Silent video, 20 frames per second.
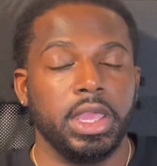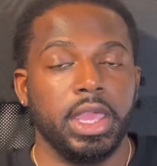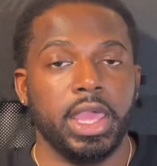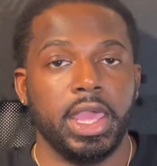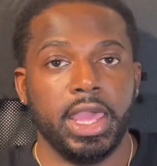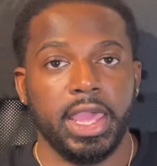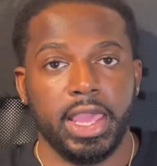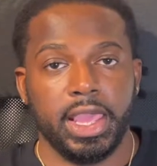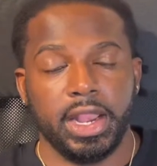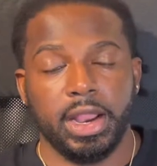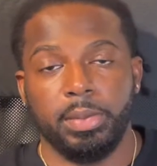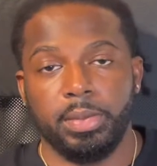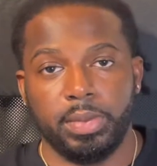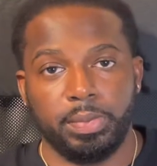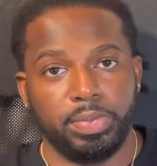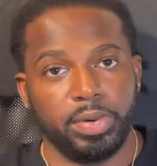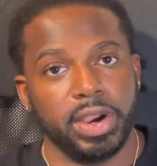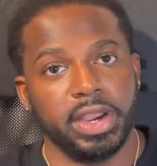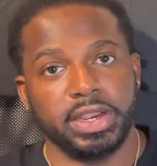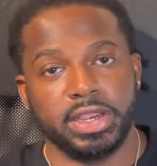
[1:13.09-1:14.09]
And I'm gonna
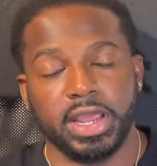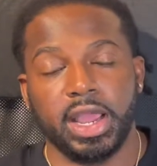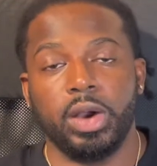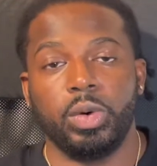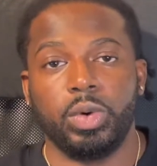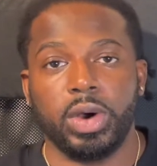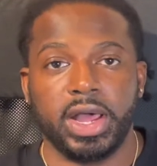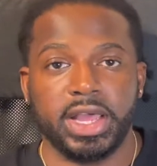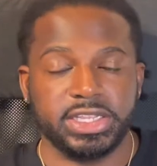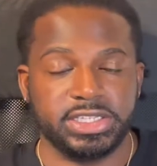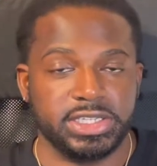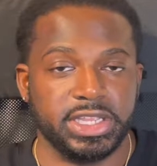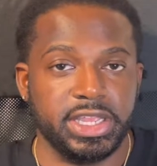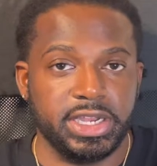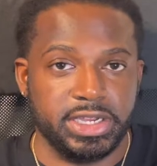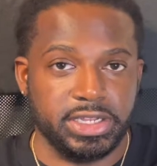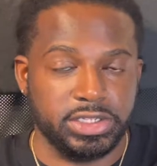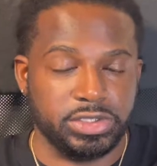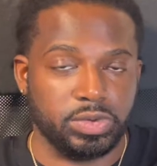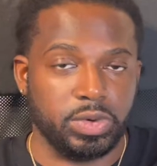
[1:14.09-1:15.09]
break down why I say
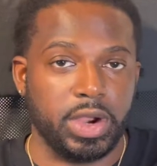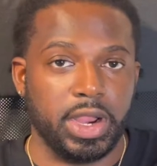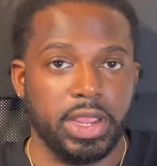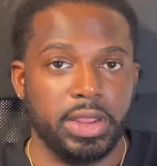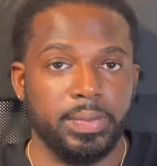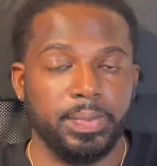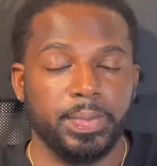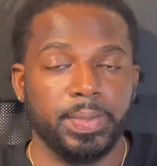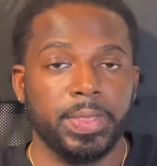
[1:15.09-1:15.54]
this, right?